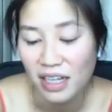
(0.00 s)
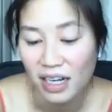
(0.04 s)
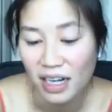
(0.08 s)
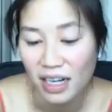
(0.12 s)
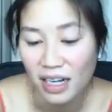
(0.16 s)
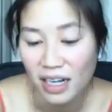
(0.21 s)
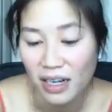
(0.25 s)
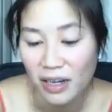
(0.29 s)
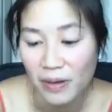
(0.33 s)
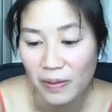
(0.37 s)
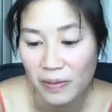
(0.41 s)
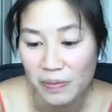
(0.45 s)

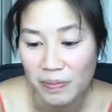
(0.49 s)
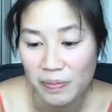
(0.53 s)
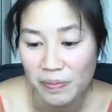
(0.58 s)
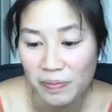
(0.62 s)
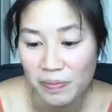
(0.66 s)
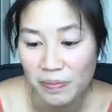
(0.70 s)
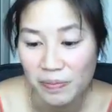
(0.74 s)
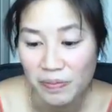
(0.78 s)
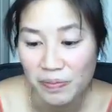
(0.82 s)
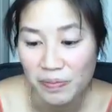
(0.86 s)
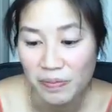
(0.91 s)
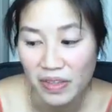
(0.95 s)

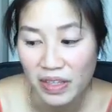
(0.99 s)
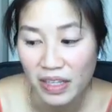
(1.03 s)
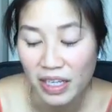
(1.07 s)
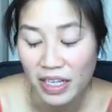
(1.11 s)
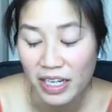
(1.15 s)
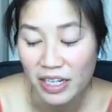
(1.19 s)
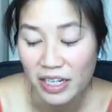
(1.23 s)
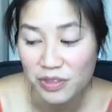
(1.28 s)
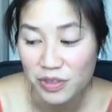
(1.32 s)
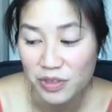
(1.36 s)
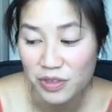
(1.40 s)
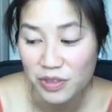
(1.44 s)
And
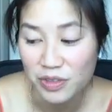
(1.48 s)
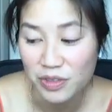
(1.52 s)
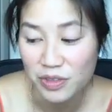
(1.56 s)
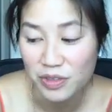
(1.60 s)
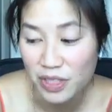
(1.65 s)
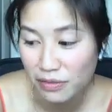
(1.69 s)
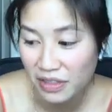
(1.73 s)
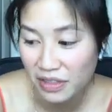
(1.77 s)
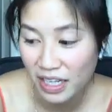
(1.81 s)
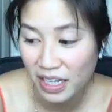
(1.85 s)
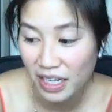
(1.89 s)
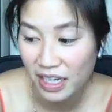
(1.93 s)
I was
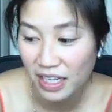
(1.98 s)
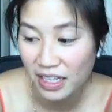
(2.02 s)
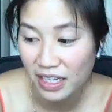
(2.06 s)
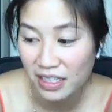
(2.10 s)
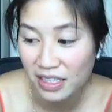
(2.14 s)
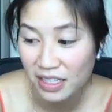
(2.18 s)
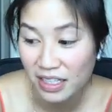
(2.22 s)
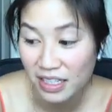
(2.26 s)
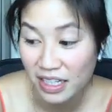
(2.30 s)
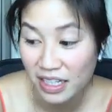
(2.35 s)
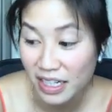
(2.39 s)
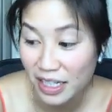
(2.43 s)
there for
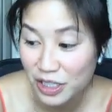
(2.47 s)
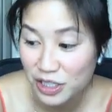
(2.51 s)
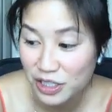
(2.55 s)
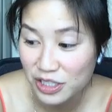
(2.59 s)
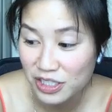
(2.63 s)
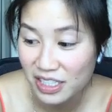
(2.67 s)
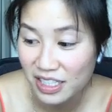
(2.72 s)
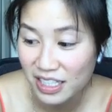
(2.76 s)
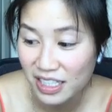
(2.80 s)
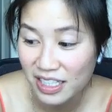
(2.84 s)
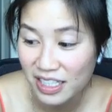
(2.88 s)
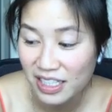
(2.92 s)
that. And I
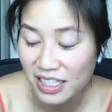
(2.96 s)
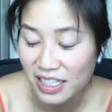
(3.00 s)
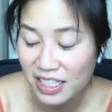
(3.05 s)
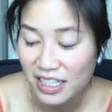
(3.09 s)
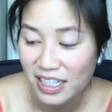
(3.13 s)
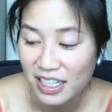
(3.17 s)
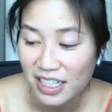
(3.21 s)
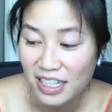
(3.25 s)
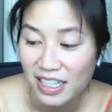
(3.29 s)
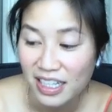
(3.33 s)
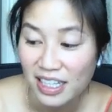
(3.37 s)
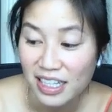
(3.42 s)

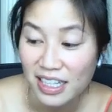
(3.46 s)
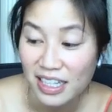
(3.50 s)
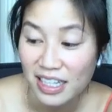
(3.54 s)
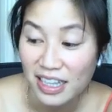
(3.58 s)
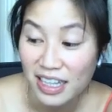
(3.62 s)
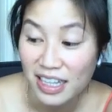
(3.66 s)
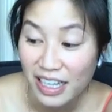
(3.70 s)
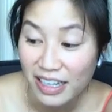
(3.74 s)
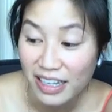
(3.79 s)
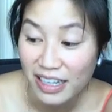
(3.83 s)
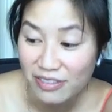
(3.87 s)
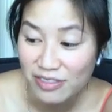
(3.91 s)
actually
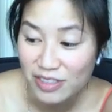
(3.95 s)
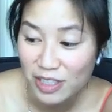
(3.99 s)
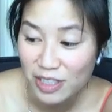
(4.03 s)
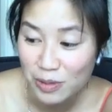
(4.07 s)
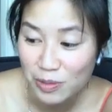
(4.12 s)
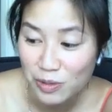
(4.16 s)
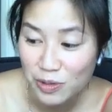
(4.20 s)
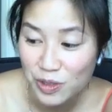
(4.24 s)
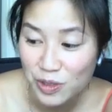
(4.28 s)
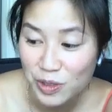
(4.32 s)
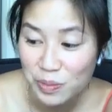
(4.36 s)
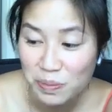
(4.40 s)
left
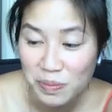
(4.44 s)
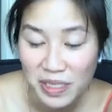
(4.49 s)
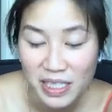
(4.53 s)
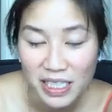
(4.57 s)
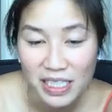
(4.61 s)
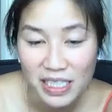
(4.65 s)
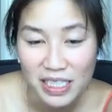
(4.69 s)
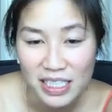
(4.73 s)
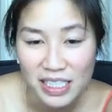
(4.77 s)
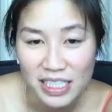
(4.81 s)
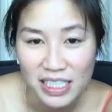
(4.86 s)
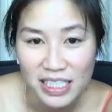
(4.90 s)
almost
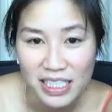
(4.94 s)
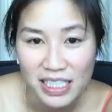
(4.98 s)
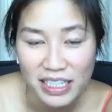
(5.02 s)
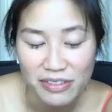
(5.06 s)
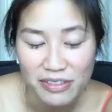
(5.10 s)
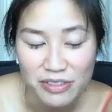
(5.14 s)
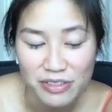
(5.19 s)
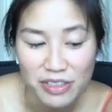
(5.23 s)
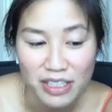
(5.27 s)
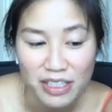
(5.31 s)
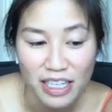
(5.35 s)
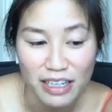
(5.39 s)
immediately
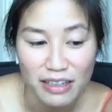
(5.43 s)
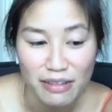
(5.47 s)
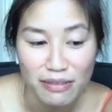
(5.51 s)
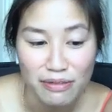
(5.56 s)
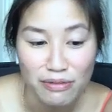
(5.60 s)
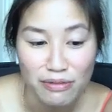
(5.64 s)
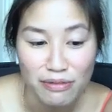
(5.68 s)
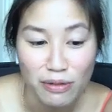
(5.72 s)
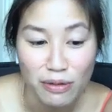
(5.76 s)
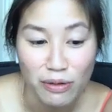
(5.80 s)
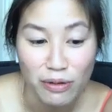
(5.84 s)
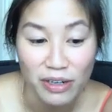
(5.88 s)
after that
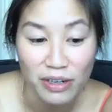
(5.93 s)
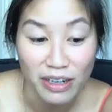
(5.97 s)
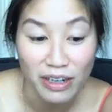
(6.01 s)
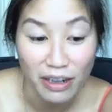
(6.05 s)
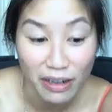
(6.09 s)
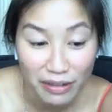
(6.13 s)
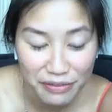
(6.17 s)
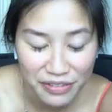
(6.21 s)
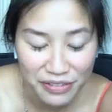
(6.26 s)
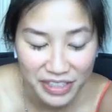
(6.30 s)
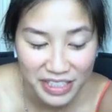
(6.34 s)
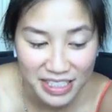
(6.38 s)
for a
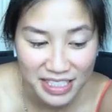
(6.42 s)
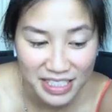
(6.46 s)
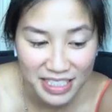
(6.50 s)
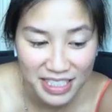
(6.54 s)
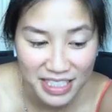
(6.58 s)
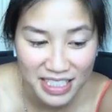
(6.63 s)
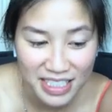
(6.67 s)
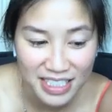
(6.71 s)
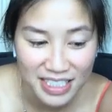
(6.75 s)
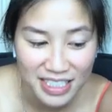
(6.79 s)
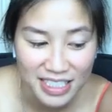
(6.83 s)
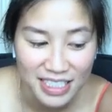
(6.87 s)

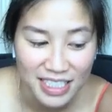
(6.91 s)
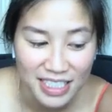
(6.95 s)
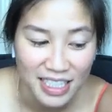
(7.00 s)
conference.